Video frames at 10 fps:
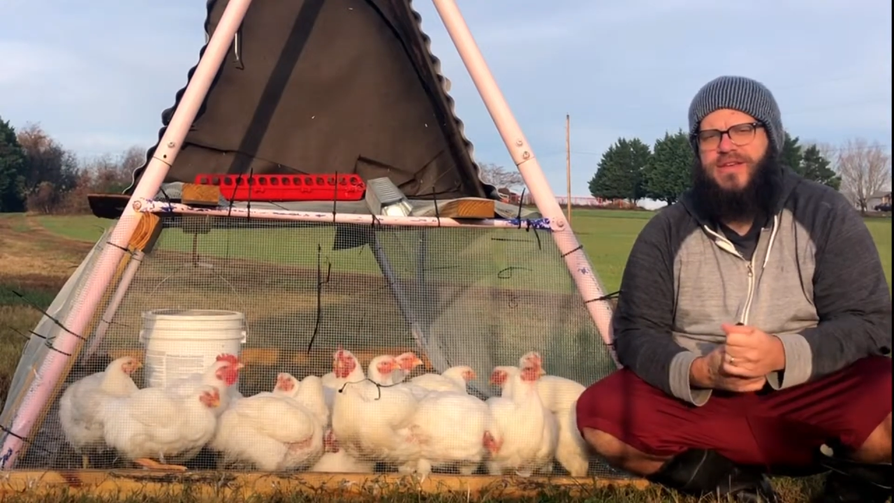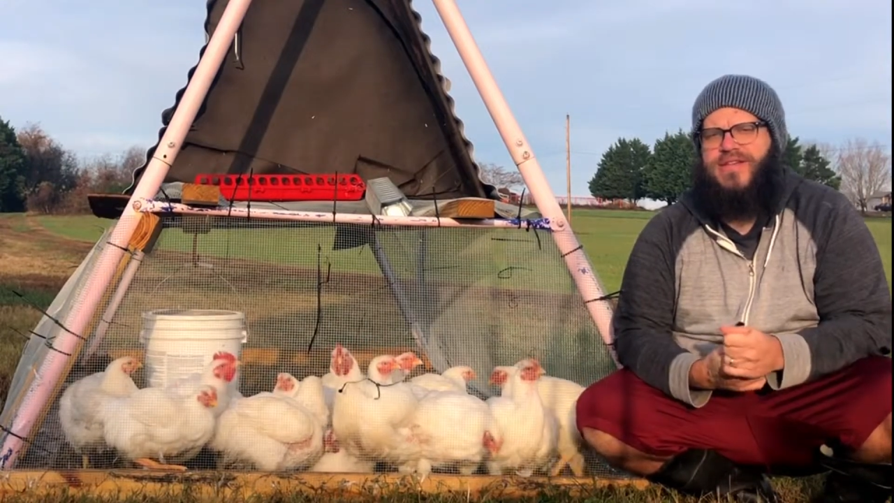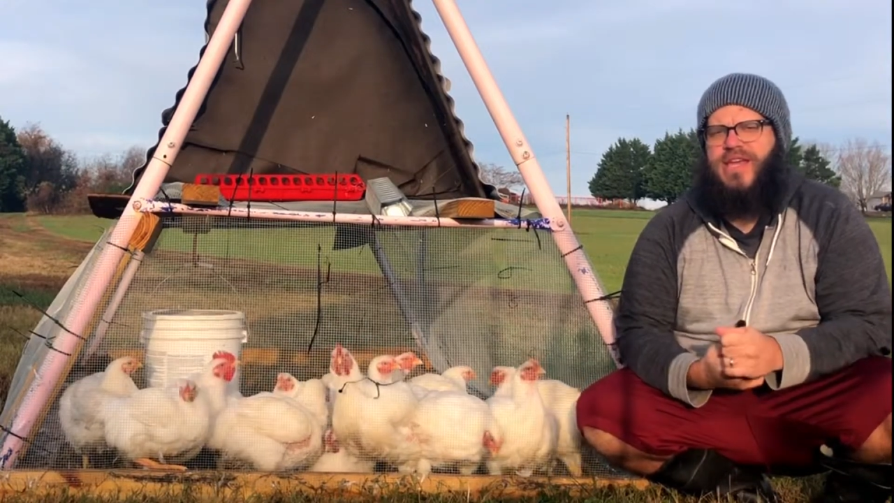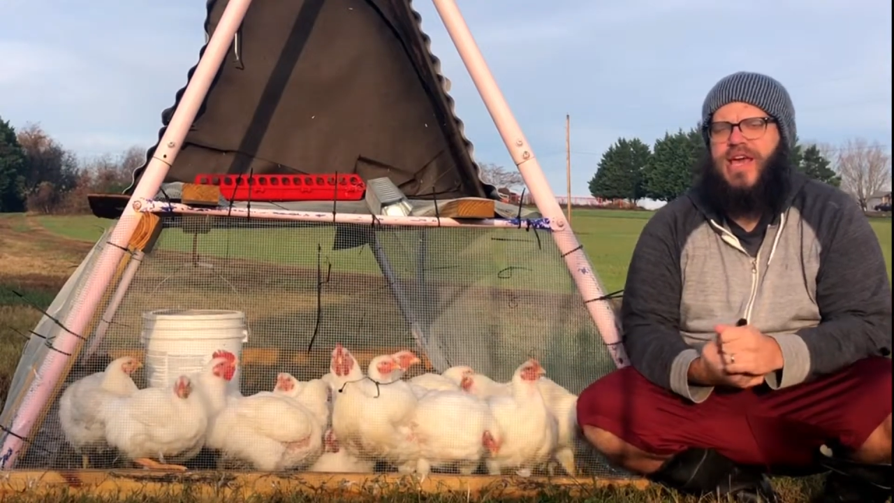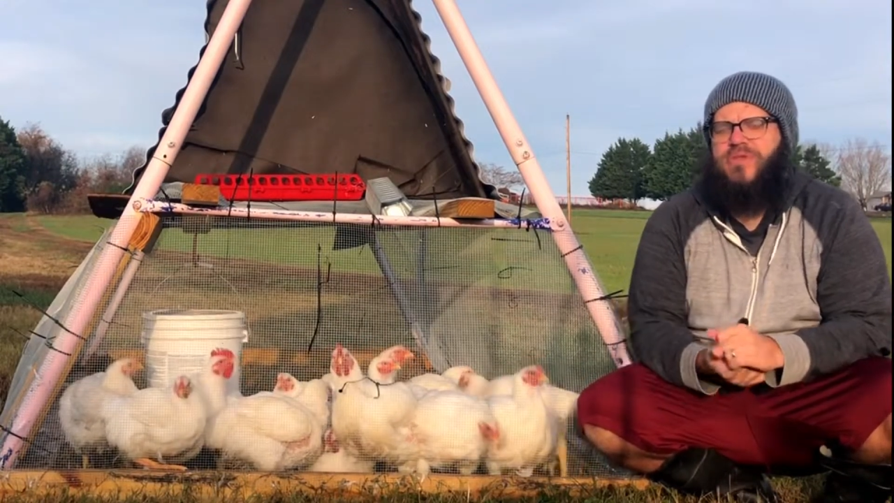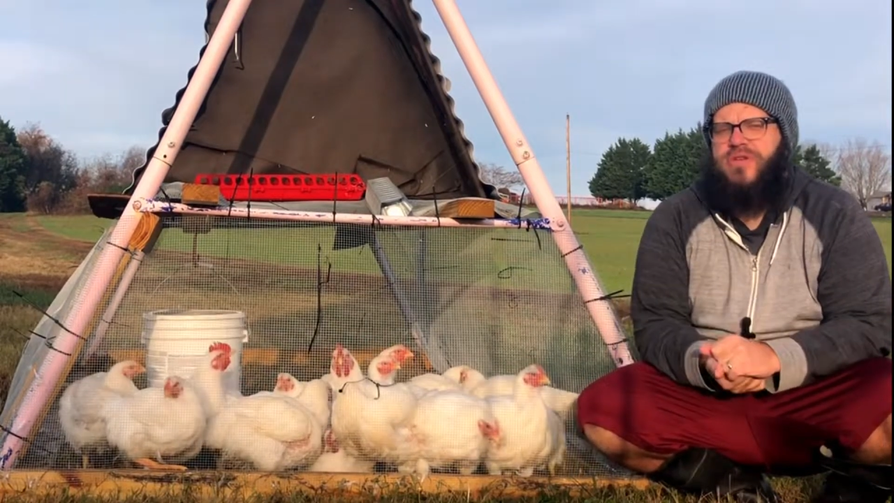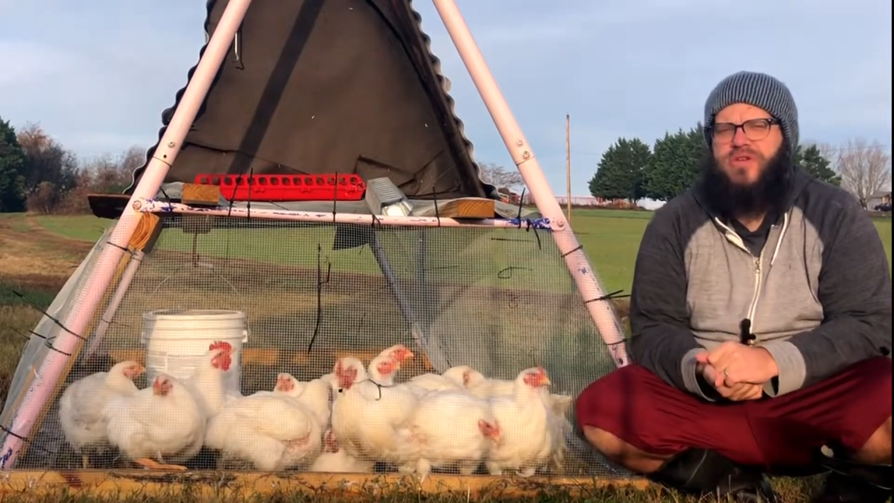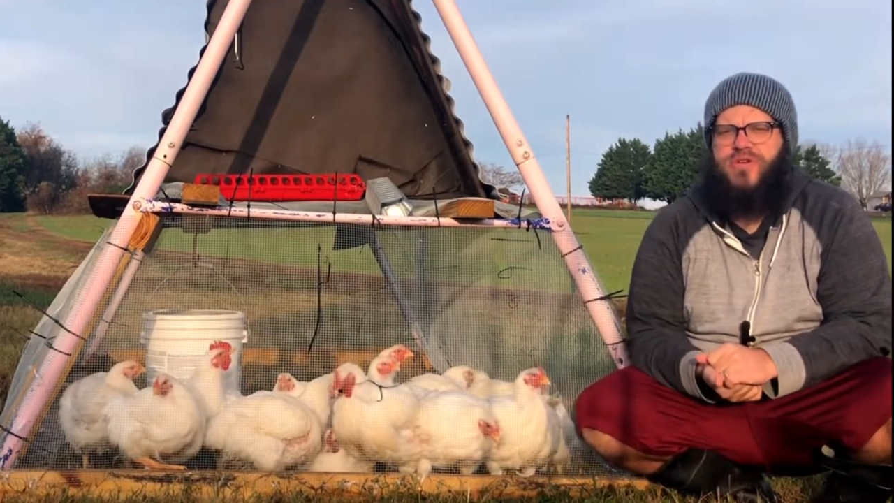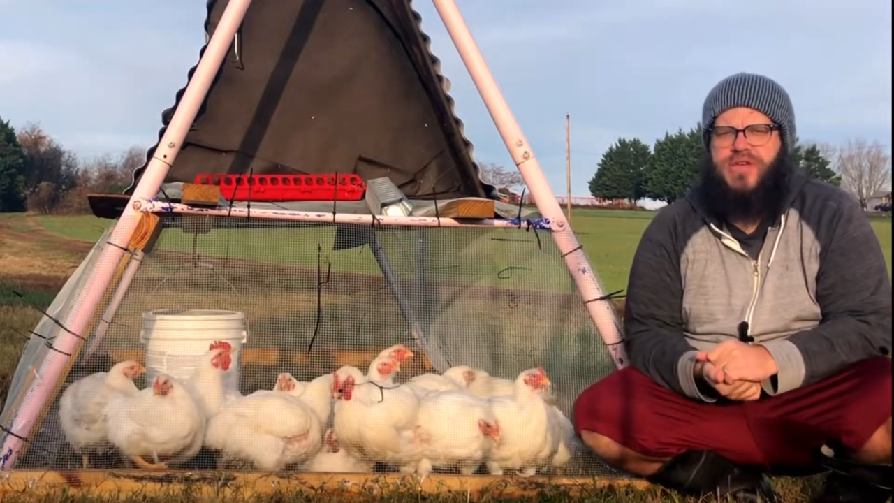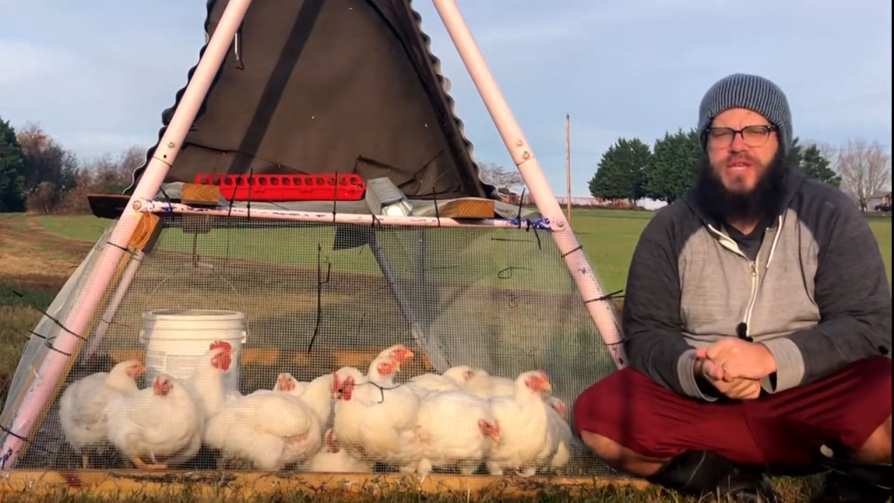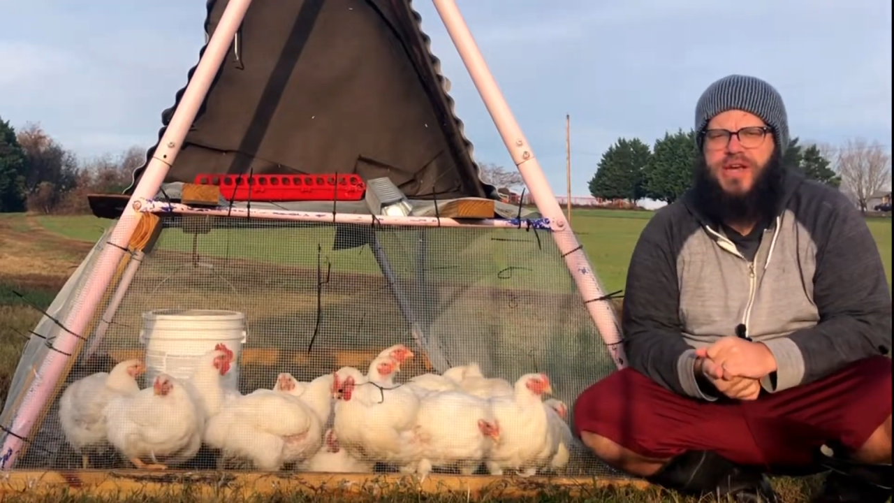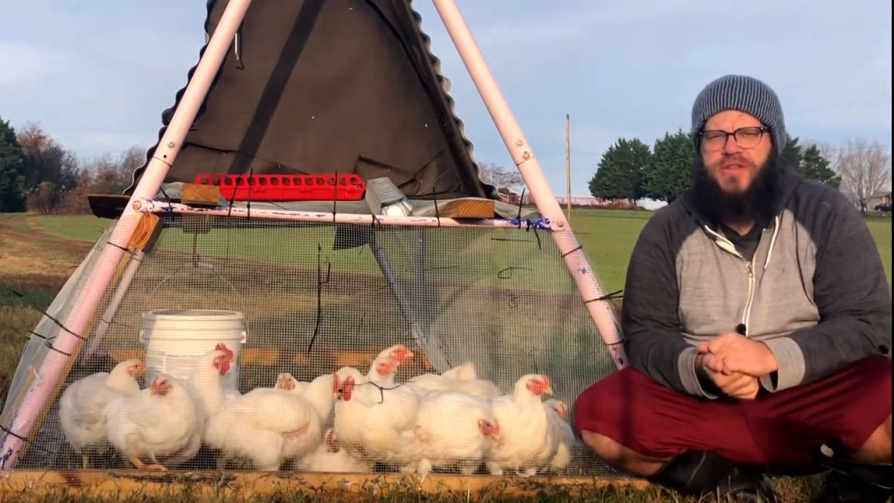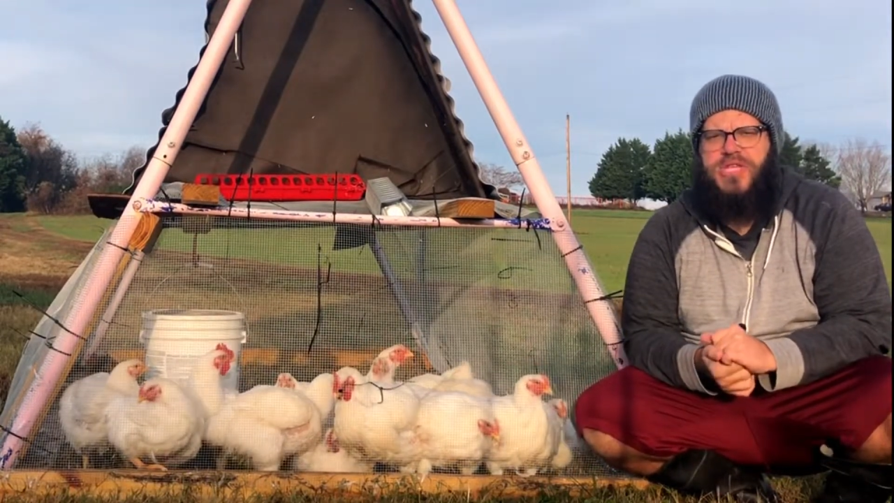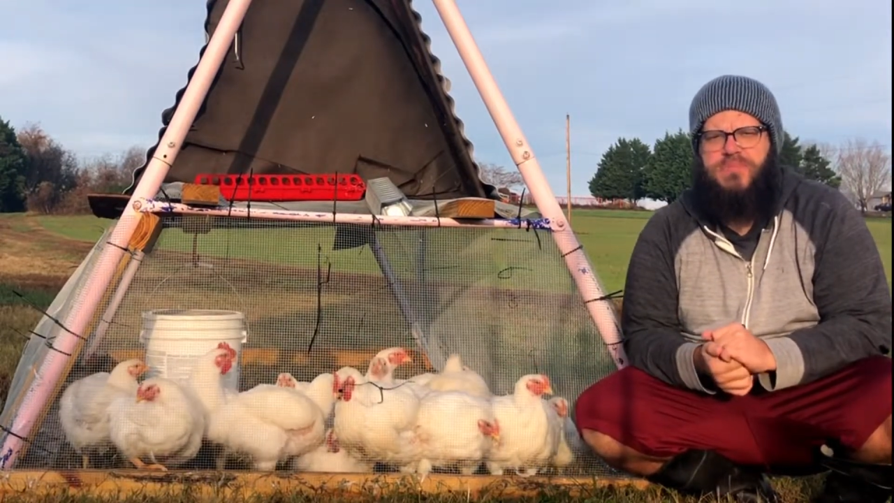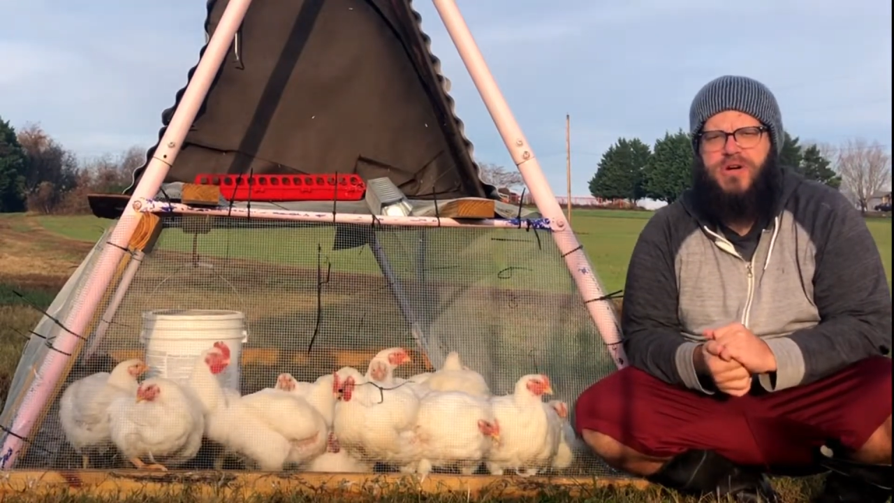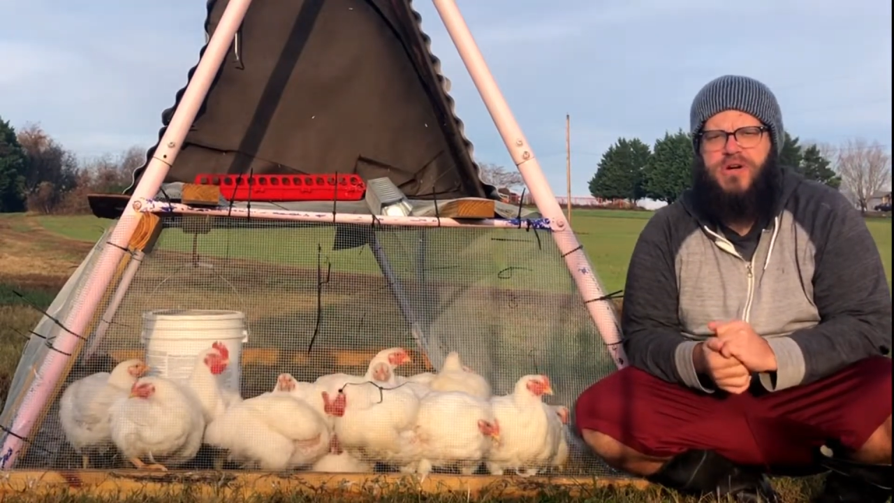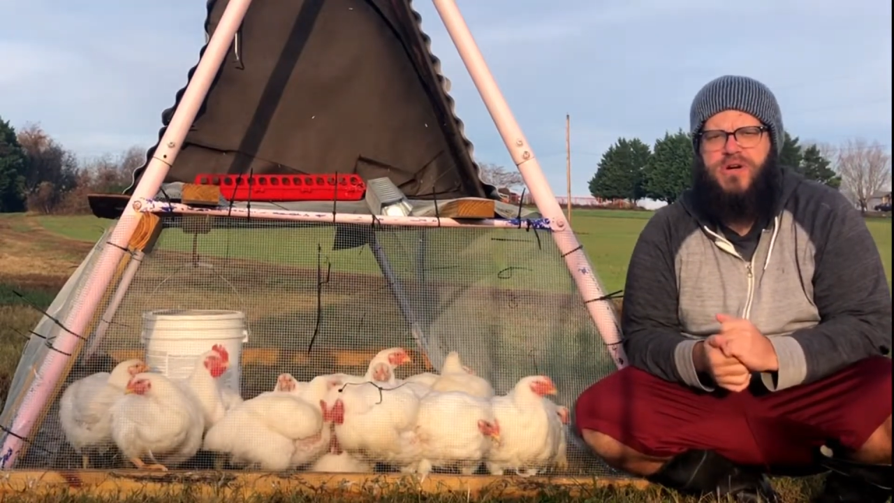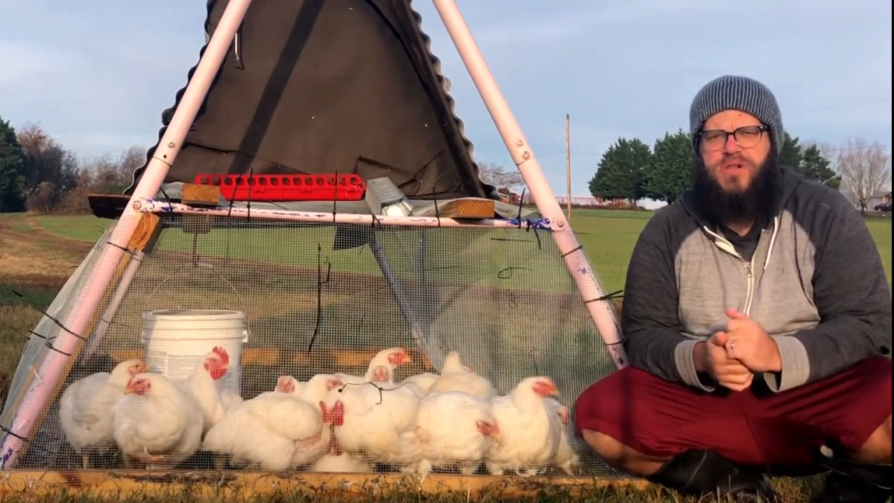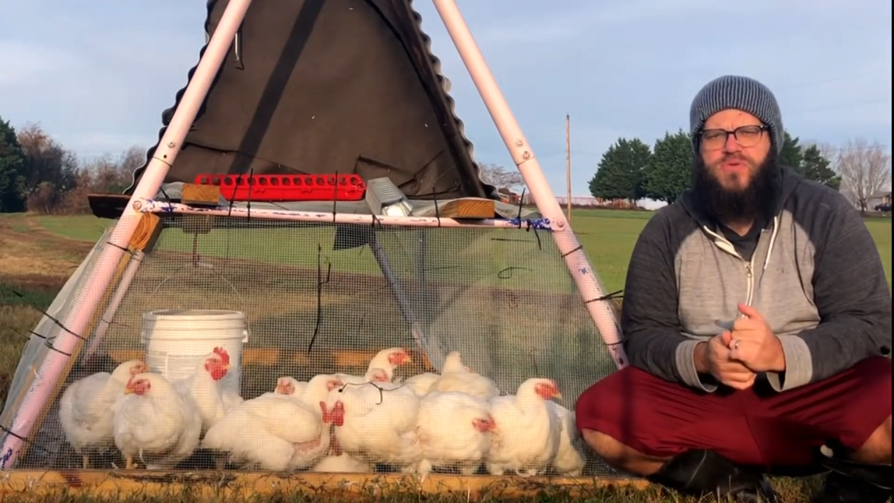take out the turkeys kind of small,